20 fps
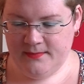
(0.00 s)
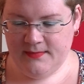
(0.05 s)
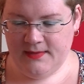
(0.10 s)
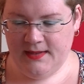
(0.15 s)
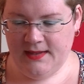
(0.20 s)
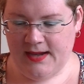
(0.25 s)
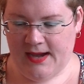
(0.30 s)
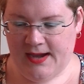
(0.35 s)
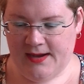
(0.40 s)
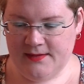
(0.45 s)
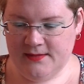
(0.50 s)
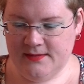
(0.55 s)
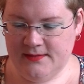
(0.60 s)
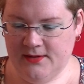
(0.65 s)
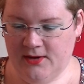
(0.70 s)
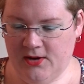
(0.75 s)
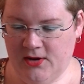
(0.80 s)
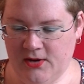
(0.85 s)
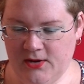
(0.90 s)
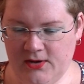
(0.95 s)
Yeah,
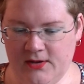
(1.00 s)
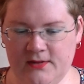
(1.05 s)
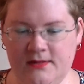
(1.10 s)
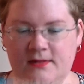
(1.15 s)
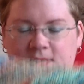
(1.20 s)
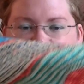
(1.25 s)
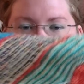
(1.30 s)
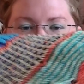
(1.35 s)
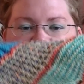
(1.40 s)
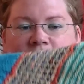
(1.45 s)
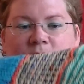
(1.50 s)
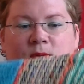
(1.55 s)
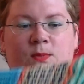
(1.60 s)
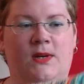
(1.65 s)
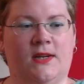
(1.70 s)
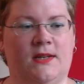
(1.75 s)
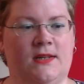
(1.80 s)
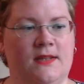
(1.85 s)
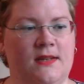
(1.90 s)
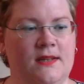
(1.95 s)
on this
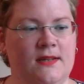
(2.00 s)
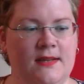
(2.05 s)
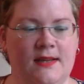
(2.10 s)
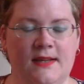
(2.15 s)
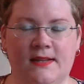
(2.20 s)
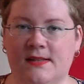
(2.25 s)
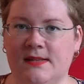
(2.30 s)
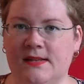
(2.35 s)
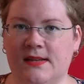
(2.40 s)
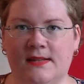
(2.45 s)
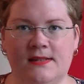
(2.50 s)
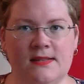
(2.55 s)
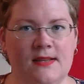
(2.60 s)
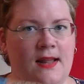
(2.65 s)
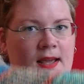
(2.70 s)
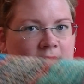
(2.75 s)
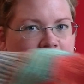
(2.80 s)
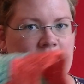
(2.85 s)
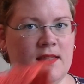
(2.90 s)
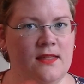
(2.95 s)
one, it's
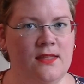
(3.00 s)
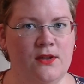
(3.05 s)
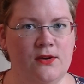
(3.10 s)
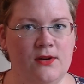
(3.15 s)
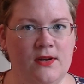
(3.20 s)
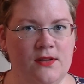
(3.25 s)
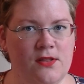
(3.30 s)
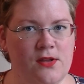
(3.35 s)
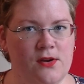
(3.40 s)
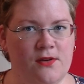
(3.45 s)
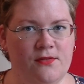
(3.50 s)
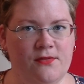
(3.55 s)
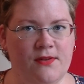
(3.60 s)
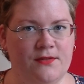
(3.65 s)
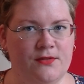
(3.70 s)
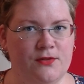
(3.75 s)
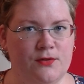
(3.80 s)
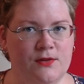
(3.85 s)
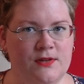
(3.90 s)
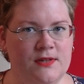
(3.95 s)
like
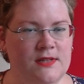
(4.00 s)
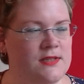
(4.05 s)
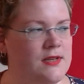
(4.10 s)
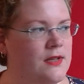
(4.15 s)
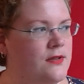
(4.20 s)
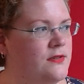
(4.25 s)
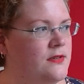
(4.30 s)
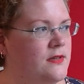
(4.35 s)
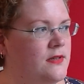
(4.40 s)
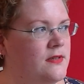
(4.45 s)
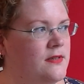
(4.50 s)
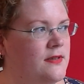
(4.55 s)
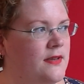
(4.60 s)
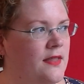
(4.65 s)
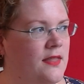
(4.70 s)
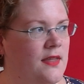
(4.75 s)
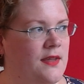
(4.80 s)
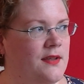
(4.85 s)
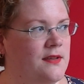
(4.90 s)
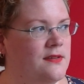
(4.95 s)
30-35 degrees Celsius. I
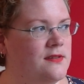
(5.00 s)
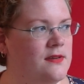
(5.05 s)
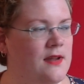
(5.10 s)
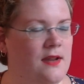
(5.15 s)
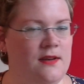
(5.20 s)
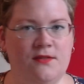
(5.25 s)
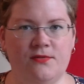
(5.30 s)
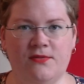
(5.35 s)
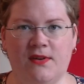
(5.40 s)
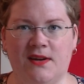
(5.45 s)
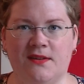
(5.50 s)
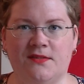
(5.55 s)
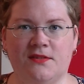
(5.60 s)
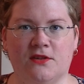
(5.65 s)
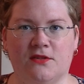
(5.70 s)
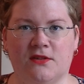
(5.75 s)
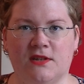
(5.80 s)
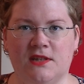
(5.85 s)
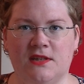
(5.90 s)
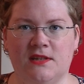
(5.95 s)
think it's 90
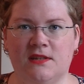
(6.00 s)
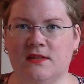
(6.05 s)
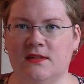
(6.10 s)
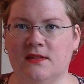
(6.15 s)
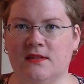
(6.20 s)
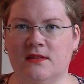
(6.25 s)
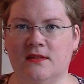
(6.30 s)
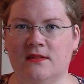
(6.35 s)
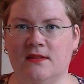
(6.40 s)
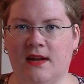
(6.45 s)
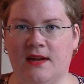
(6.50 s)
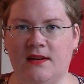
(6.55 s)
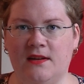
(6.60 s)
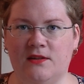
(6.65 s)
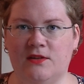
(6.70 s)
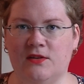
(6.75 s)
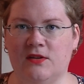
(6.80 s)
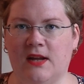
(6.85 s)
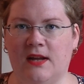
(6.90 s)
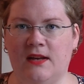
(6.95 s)

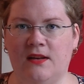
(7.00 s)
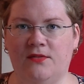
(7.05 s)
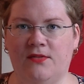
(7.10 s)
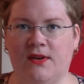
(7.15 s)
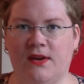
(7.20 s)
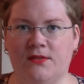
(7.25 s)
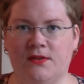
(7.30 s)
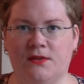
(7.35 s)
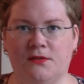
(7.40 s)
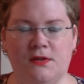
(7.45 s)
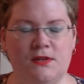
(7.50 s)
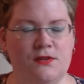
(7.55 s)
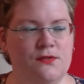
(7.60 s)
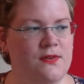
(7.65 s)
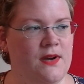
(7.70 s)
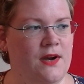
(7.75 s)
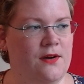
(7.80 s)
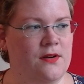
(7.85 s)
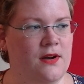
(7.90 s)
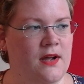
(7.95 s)
to 95 degrees
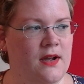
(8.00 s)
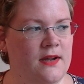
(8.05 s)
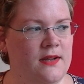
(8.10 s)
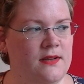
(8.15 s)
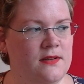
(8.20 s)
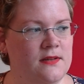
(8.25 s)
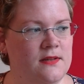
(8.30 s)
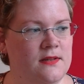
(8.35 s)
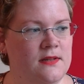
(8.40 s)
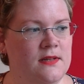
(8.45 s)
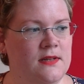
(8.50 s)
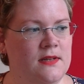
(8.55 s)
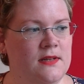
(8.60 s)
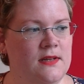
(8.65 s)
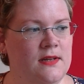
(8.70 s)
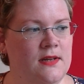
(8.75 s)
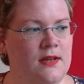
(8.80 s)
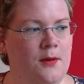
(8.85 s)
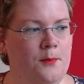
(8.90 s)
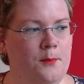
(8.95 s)
Fahrenheit.
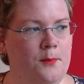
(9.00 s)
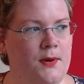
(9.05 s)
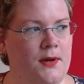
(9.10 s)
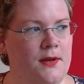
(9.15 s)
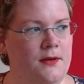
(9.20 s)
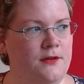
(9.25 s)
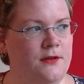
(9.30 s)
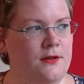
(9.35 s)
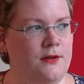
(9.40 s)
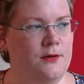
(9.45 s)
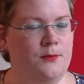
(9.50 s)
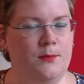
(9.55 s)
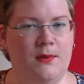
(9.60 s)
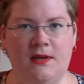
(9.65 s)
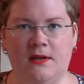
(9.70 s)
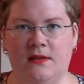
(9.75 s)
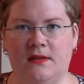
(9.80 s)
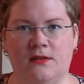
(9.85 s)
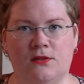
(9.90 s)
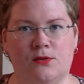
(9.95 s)
But the
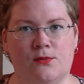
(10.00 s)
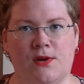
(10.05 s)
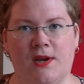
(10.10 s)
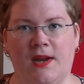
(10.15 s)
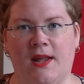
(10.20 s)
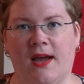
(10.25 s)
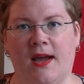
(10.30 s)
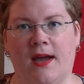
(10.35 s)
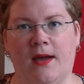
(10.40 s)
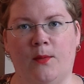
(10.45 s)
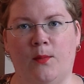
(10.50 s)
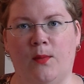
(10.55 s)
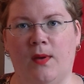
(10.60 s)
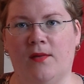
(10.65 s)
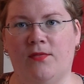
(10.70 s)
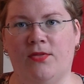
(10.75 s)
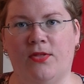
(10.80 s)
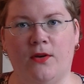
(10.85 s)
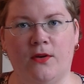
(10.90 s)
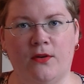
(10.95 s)
humidity is really high. We
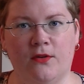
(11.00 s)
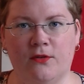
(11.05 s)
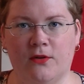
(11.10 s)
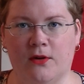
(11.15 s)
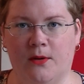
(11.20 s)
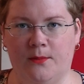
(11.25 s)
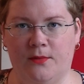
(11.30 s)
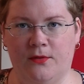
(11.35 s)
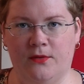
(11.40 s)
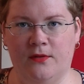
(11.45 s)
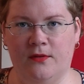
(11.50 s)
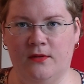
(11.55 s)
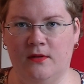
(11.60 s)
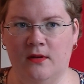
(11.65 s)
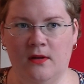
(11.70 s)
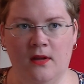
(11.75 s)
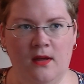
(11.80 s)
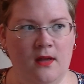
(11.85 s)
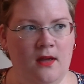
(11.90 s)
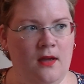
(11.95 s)
have thunderstorms.
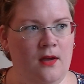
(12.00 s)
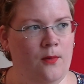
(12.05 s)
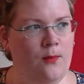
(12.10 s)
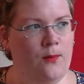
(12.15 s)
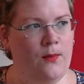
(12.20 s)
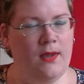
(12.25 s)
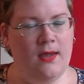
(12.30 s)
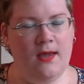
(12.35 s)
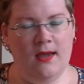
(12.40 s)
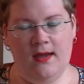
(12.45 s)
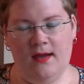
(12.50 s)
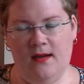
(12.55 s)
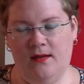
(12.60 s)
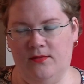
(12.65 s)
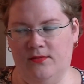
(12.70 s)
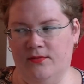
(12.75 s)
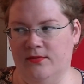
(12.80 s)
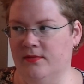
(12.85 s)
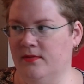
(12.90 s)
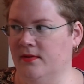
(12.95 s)
We
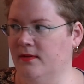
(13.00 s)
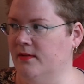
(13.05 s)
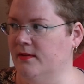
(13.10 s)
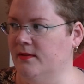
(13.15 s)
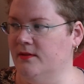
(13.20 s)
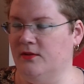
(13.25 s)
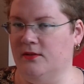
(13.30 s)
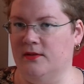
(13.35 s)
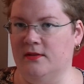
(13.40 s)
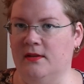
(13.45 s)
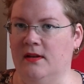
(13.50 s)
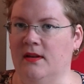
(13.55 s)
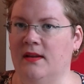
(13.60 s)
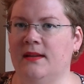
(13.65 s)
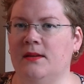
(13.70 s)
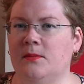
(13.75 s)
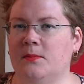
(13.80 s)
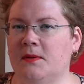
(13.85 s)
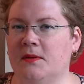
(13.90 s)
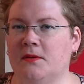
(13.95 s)
have just a
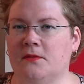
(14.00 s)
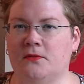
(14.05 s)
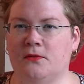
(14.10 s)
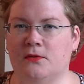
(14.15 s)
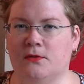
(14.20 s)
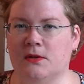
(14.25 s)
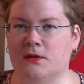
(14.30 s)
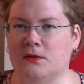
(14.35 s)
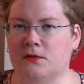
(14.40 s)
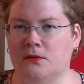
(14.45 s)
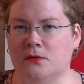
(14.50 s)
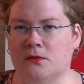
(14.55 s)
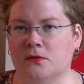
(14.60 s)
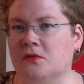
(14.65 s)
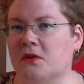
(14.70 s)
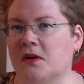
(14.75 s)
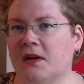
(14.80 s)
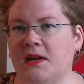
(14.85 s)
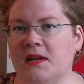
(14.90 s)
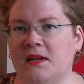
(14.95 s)
little bit of drizzle
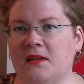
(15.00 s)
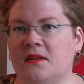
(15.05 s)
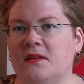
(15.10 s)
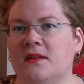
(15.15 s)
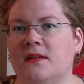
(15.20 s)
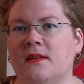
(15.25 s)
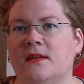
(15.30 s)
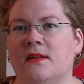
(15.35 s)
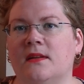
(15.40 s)
rain,